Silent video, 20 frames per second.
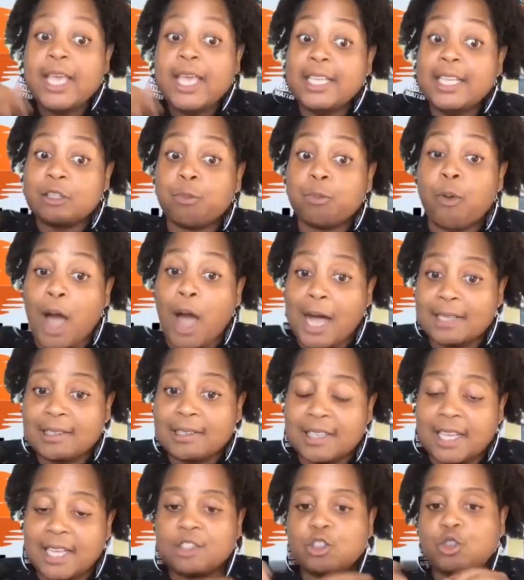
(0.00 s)
his
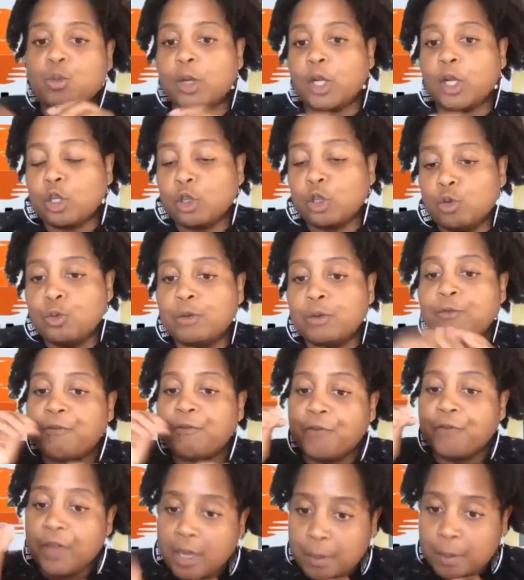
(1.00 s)
process to include
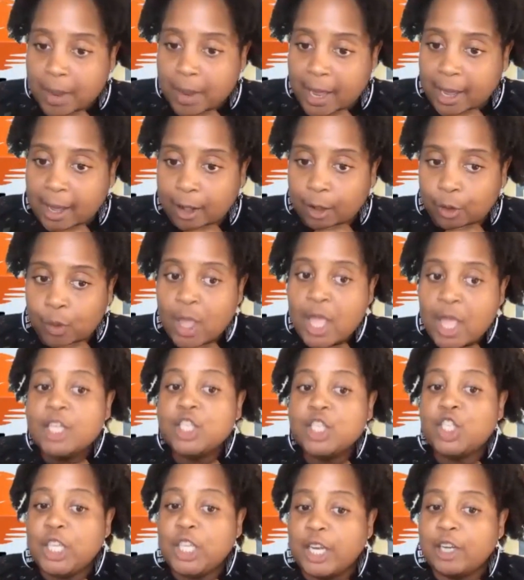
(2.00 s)
female
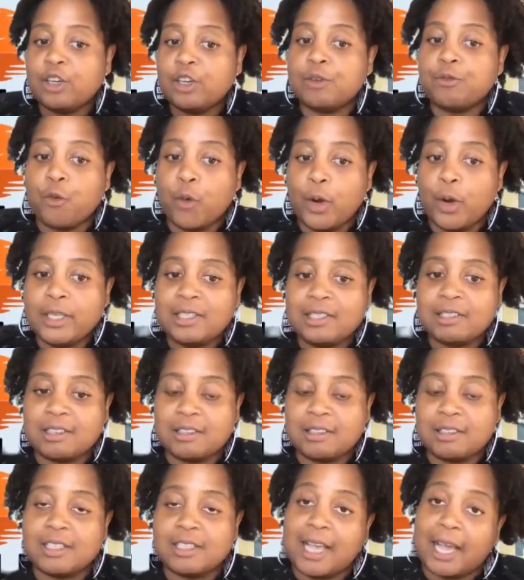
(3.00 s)
gendered voices
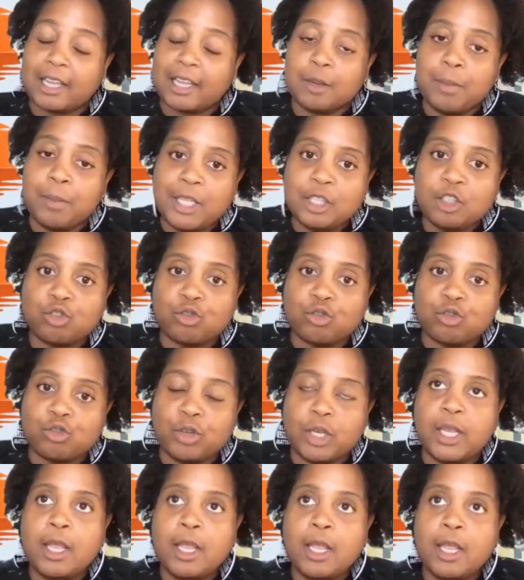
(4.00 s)
in the
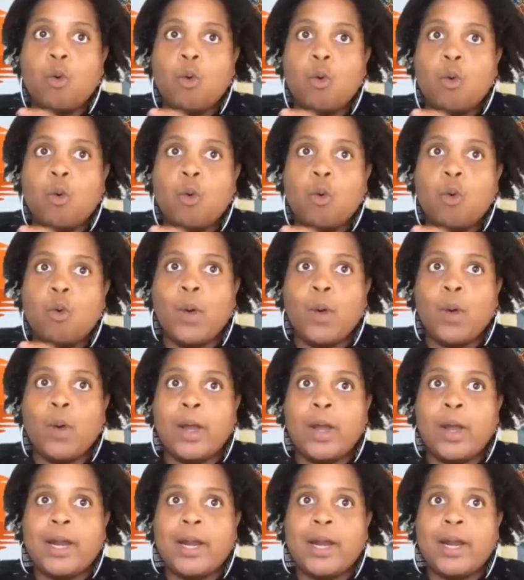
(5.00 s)
documentary when